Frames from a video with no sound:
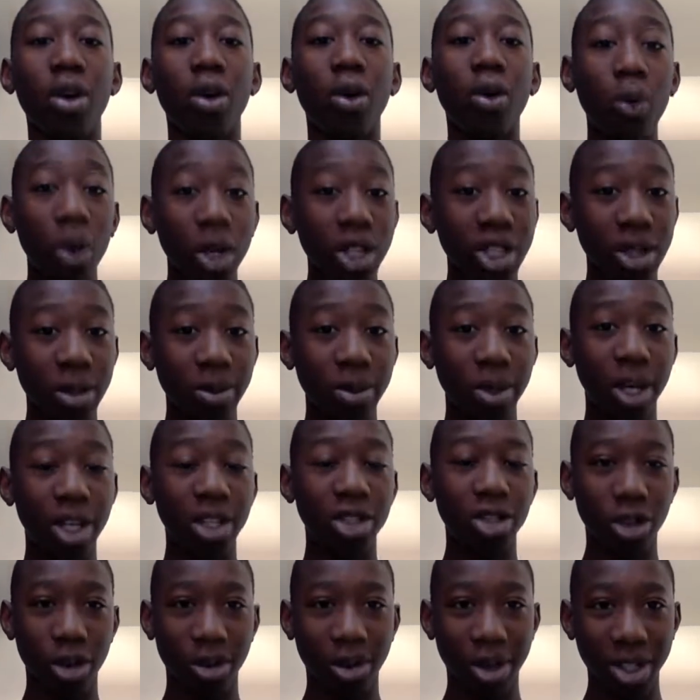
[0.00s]
What is up, guys?
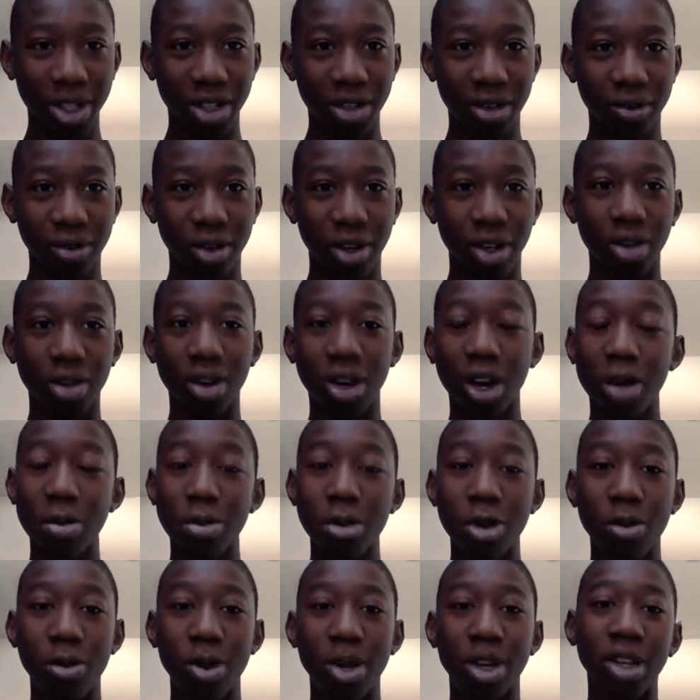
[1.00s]
Welcome back to the video. I'm
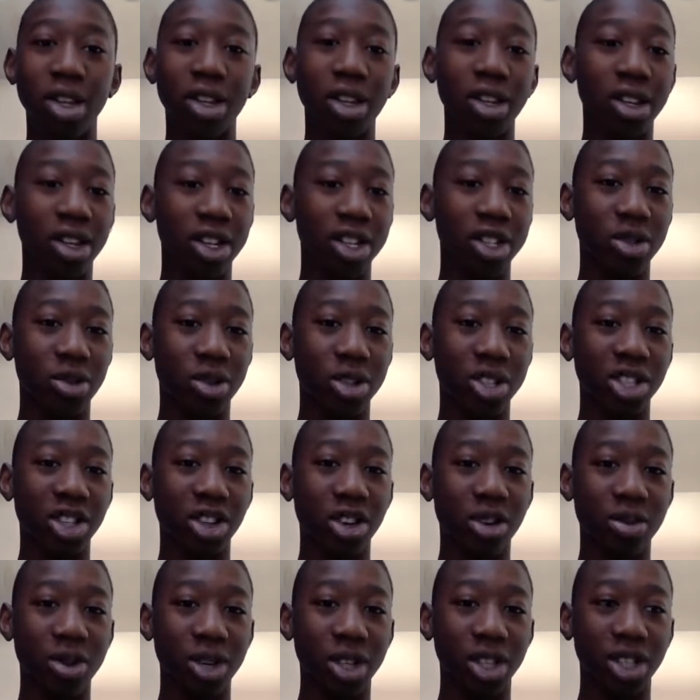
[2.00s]
Obed, and you guys are watching
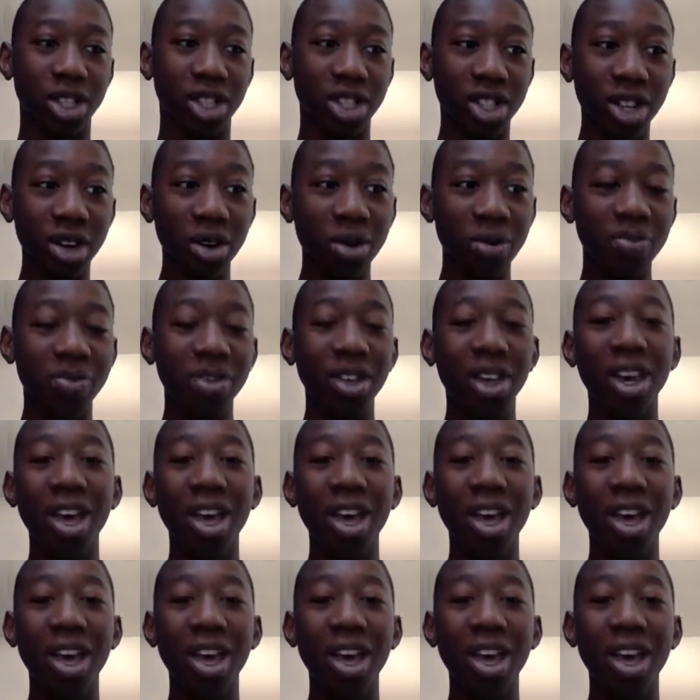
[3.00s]
Obed Show.